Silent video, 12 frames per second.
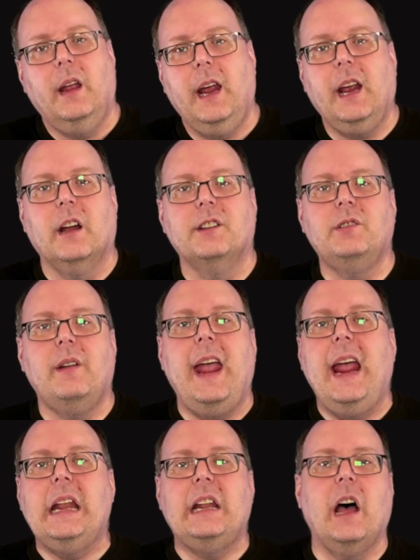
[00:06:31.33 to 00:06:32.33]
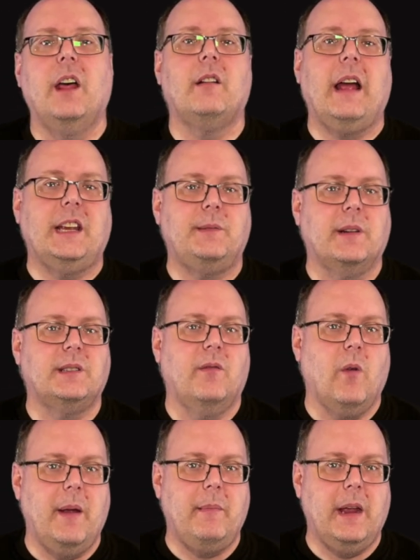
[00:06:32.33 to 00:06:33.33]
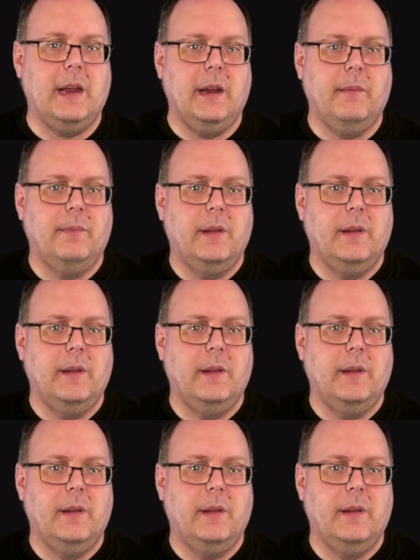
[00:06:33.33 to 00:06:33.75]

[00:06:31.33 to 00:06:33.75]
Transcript: It can also aid in other aspects of winemaking.